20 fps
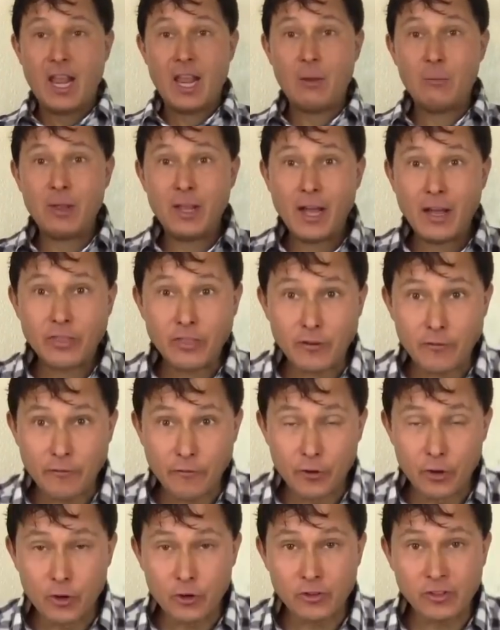and we got the
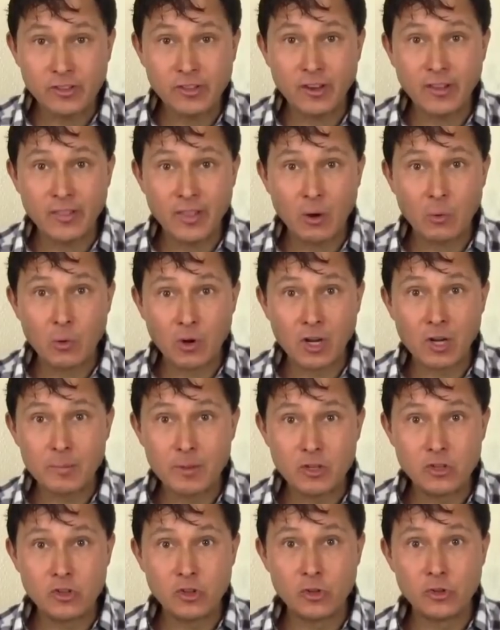fruits that we're gonna
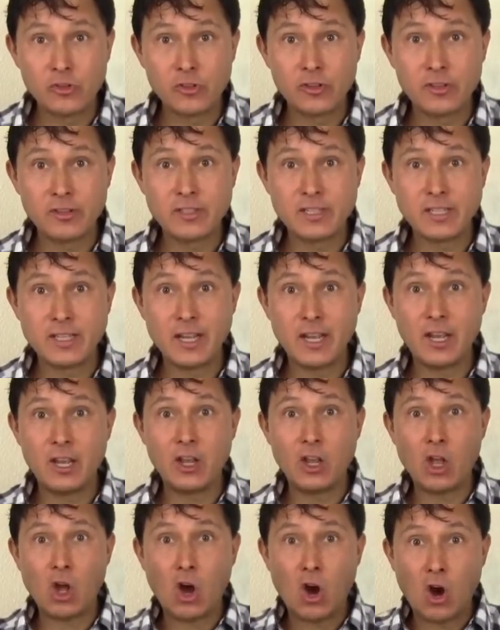be juicing
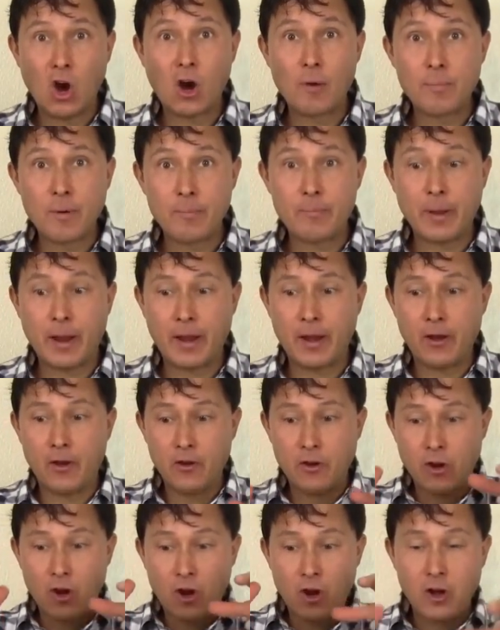today, all
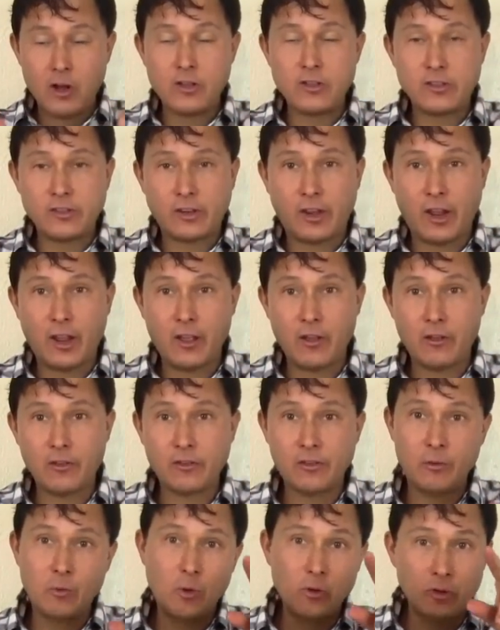prepared on
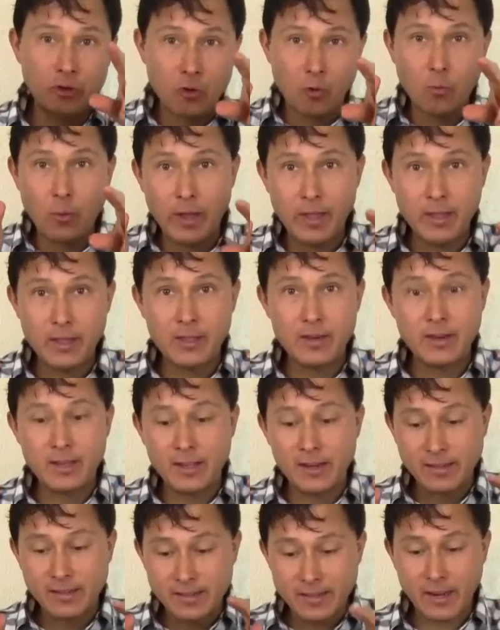scales, and we'll do a weigh-in
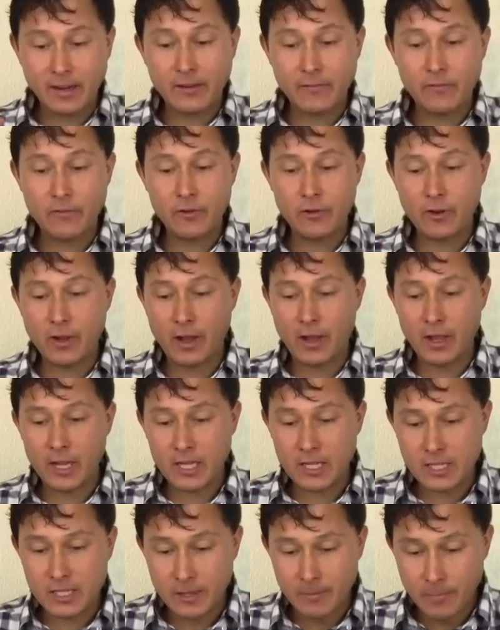a second for you
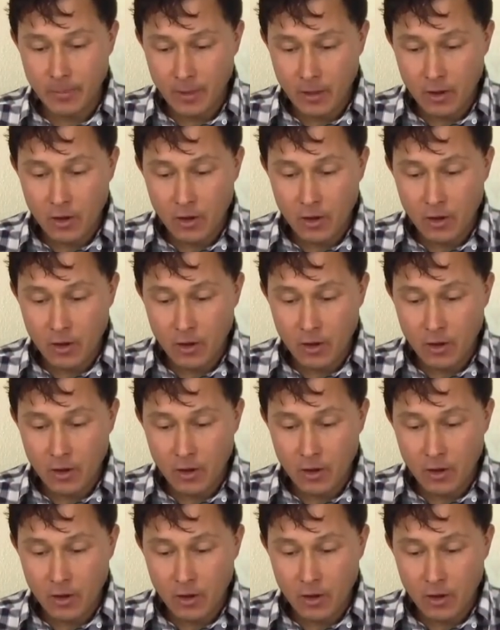guys.